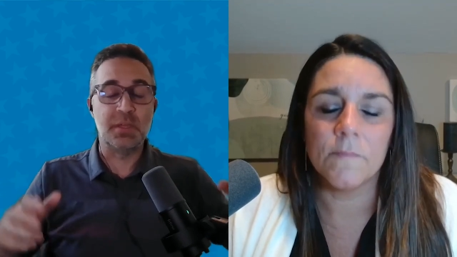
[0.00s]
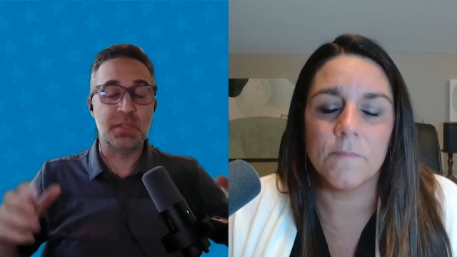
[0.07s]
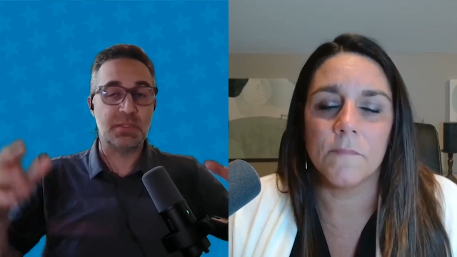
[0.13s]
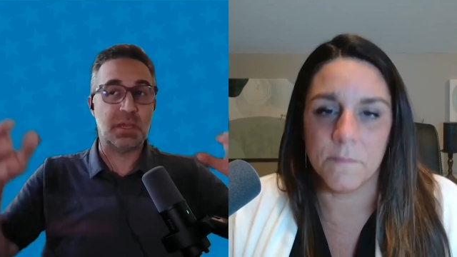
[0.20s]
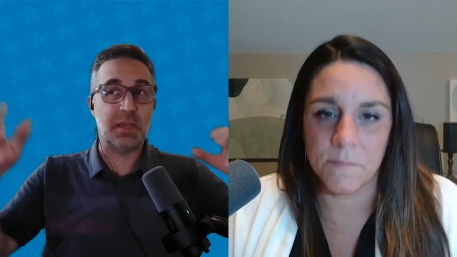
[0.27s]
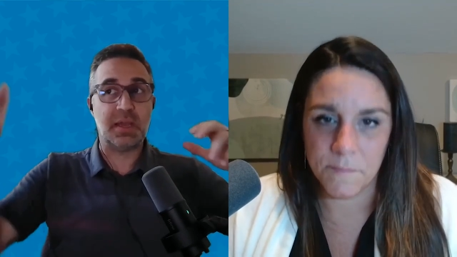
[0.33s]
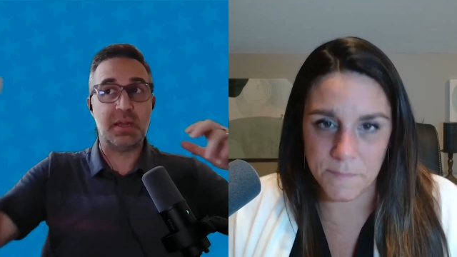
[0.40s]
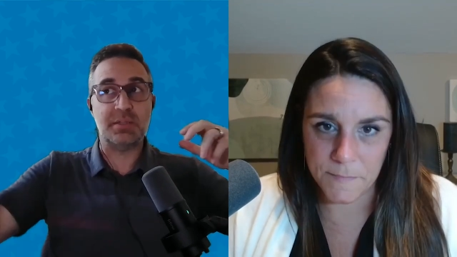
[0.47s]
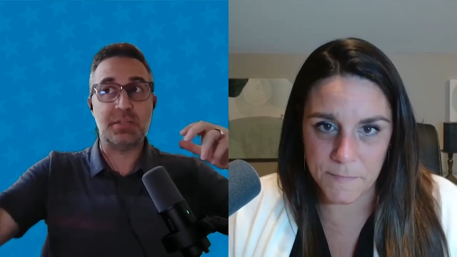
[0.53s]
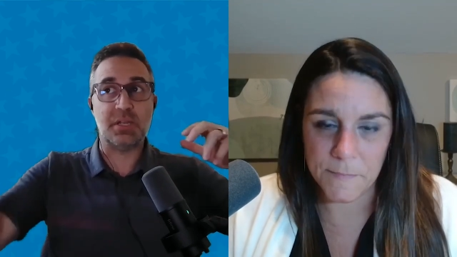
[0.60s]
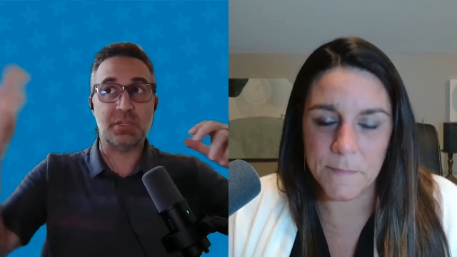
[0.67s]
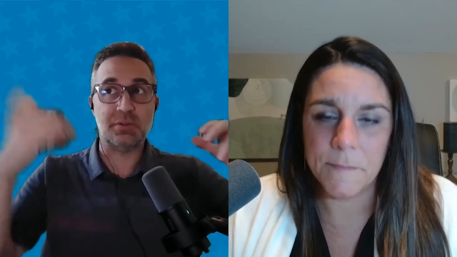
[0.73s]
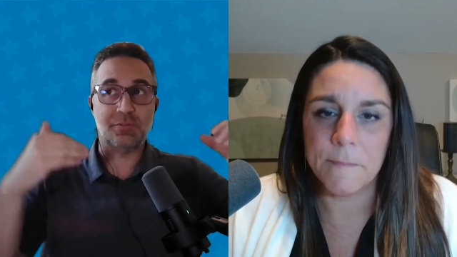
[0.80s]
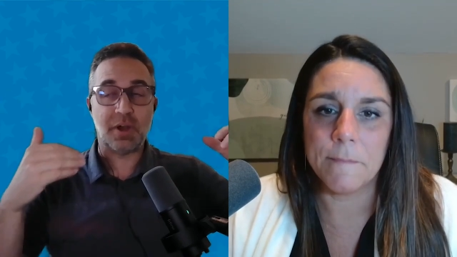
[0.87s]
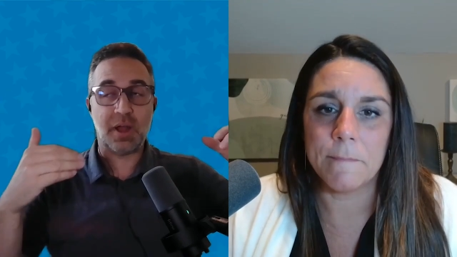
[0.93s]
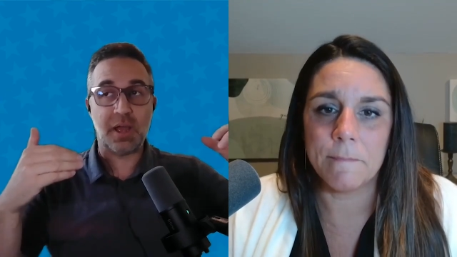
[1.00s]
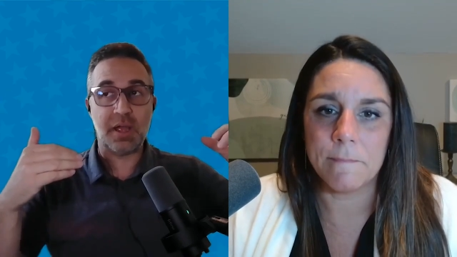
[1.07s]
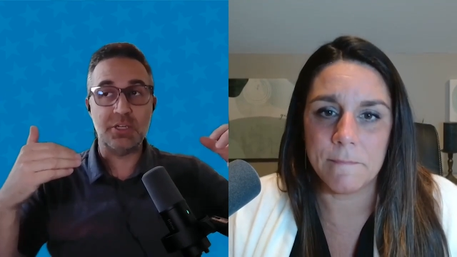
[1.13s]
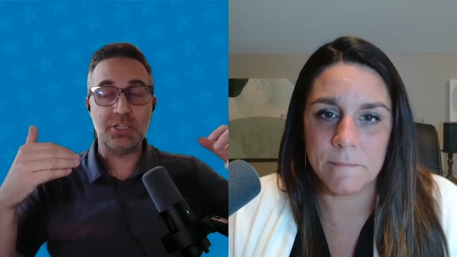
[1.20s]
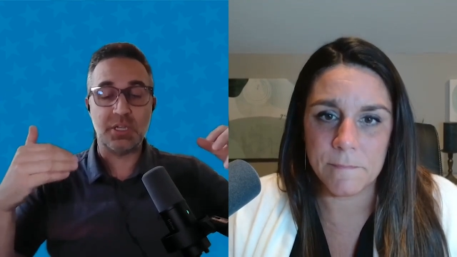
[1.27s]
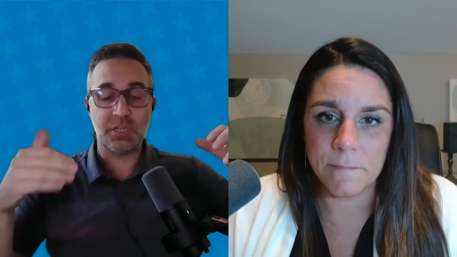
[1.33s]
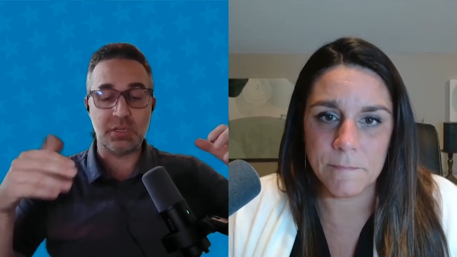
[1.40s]
Speaker 1: say I got a schedule for
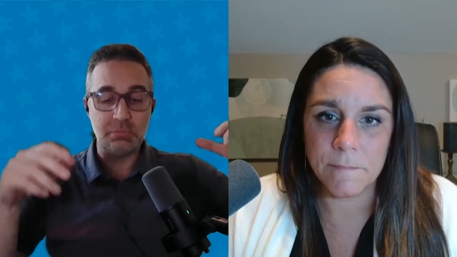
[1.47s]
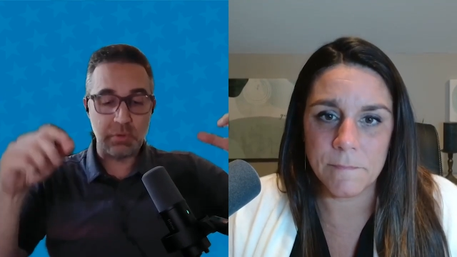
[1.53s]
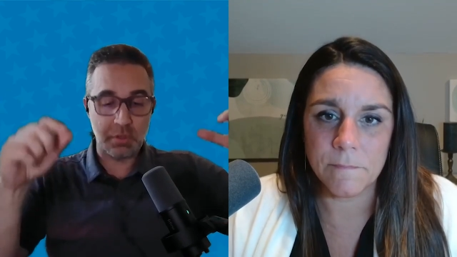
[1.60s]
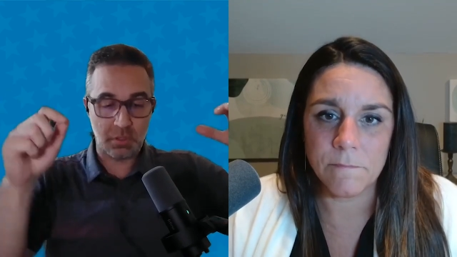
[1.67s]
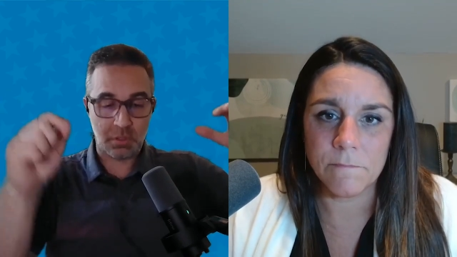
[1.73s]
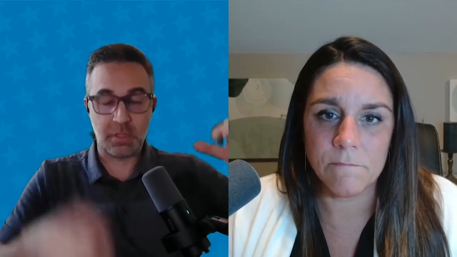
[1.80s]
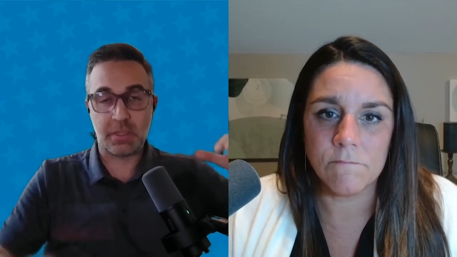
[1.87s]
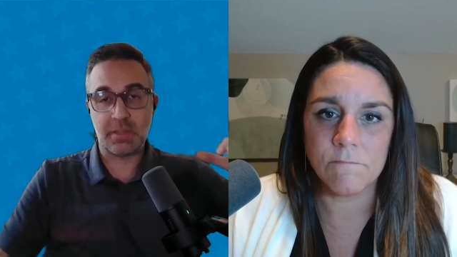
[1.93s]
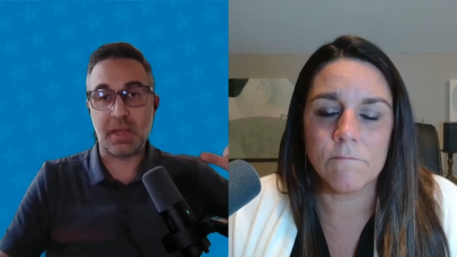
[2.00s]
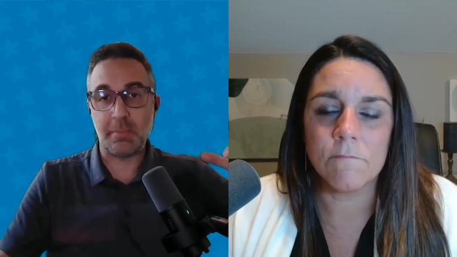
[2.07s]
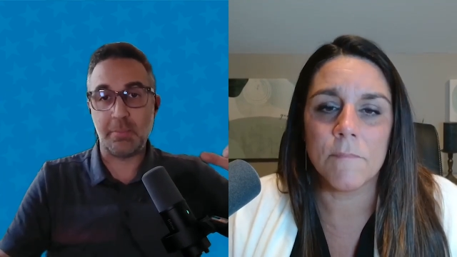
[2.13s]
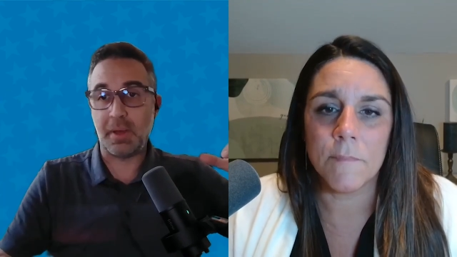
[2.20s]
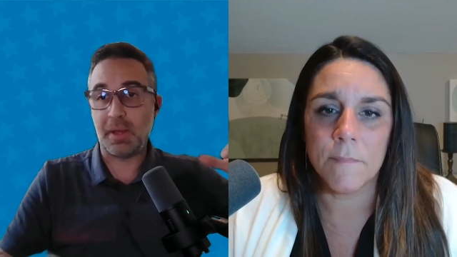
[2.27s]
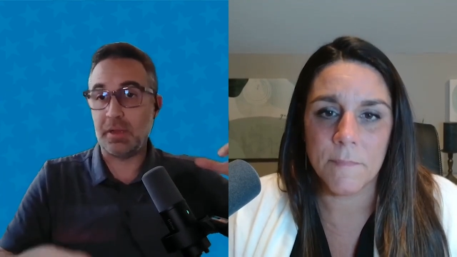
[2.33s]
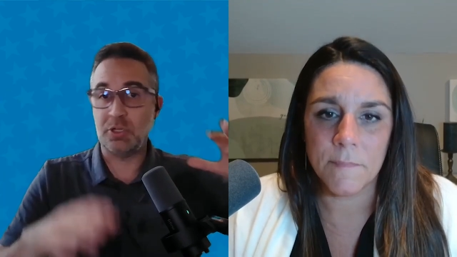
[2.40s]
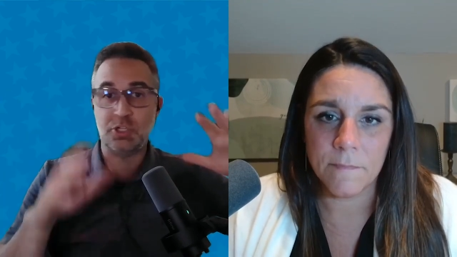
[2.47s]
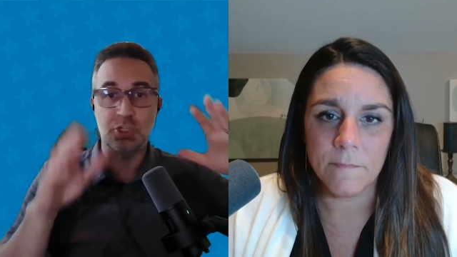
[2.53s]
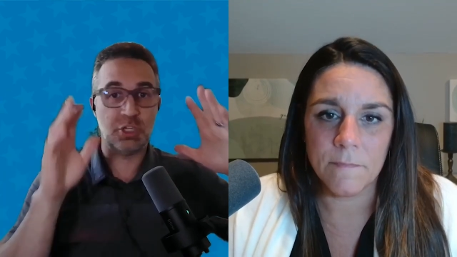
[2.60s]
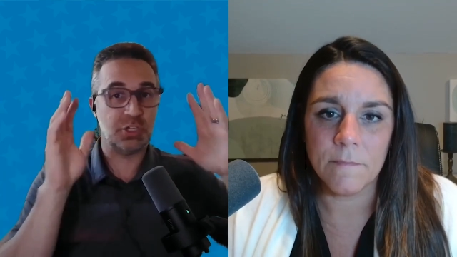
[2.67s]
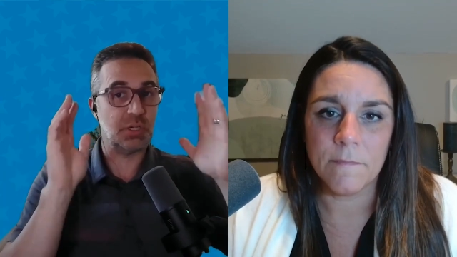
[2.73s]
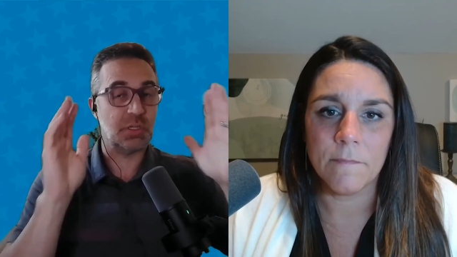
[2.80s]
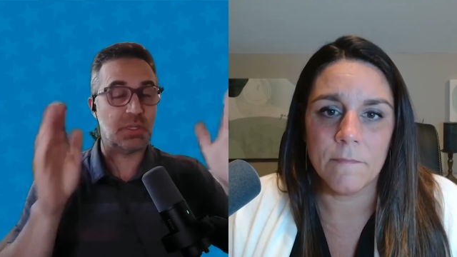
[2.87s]
hygiene, click that button,
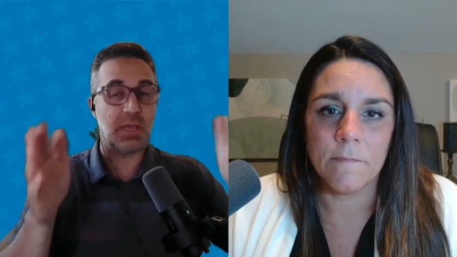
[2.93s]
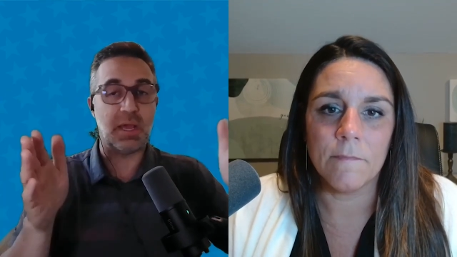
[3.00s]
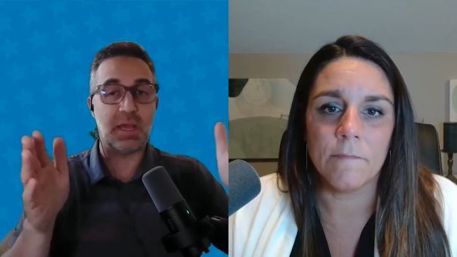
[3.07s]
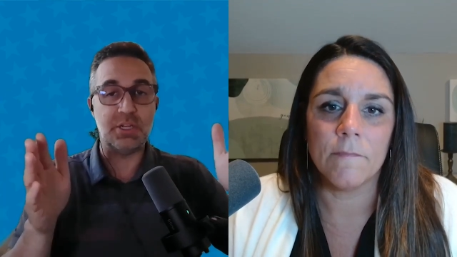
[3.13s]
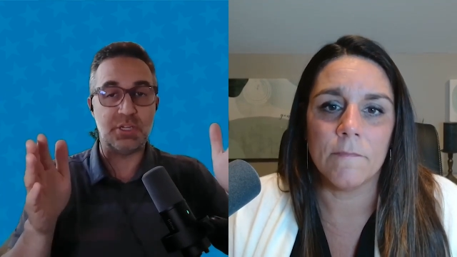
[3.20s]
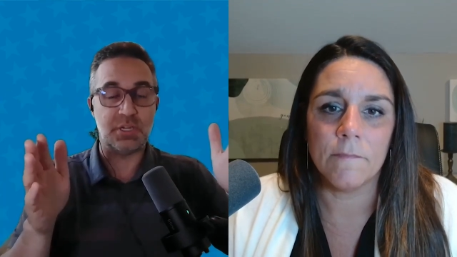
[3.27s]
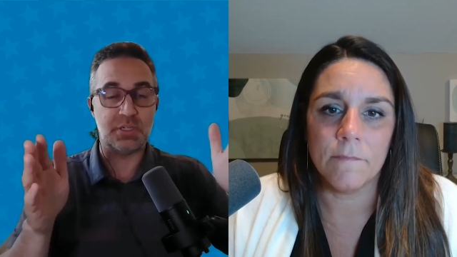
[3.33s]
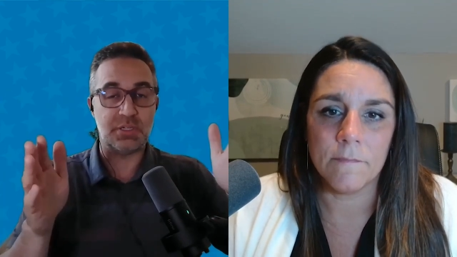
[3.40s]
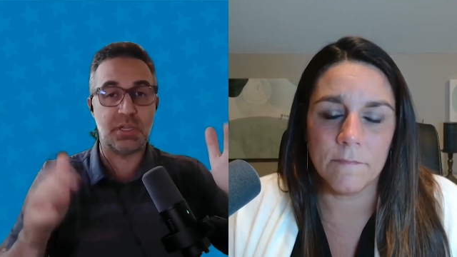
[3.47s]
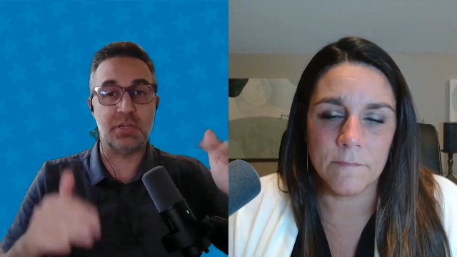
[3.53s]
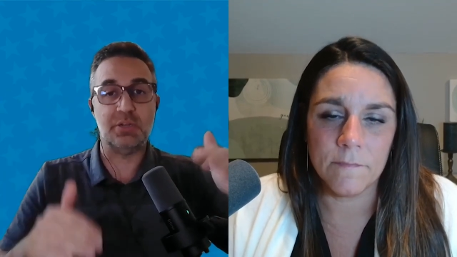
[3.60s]
just look at the hygienist